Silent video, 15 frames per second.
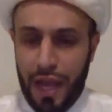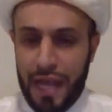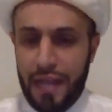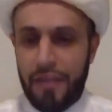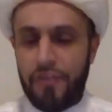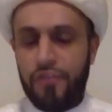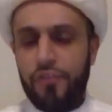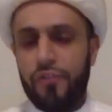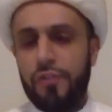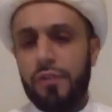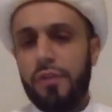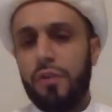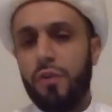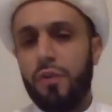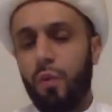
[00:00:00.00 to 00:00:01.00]
Qais
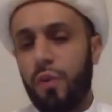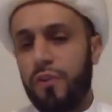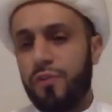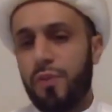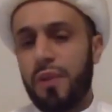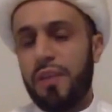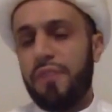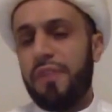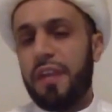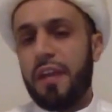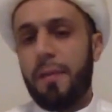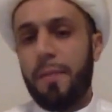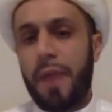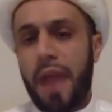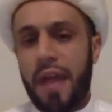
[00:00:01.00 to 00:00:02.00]
was one of the
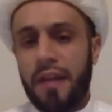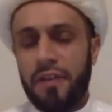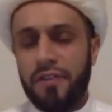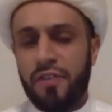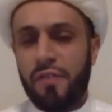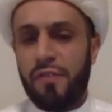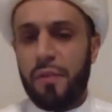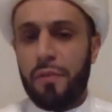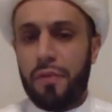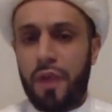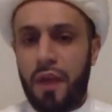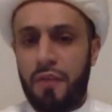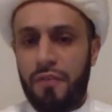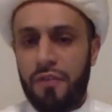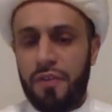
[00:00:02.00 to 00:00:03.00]
companions of the
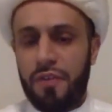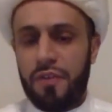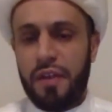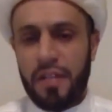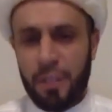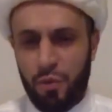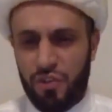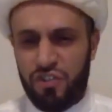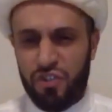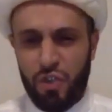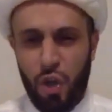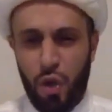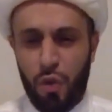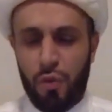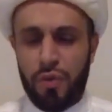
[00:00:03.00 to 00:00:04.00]
Prophet, and he was
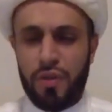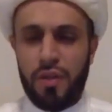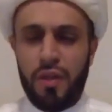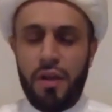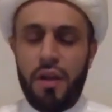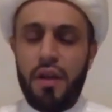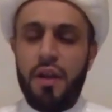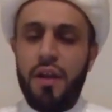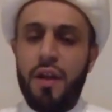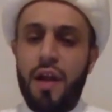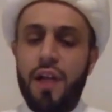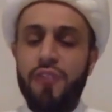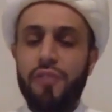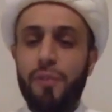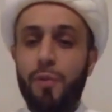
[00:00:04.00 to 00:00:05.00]
known
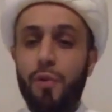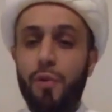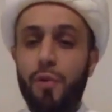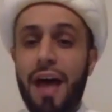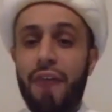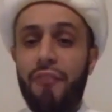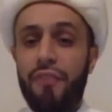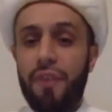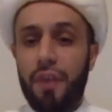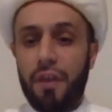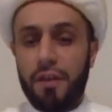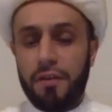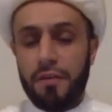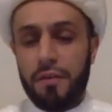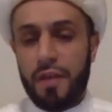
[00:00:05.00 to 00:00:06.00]
as a munafiq,
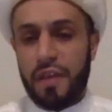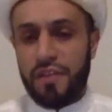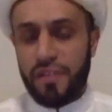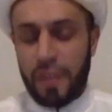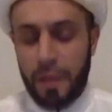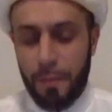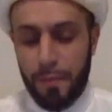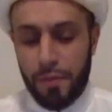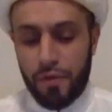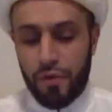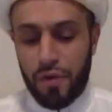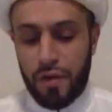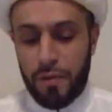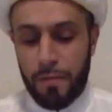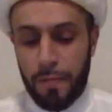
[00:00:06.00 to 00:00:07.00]
as a
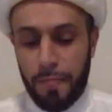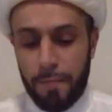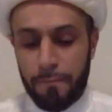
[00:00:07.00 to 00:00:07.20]
hypocrite.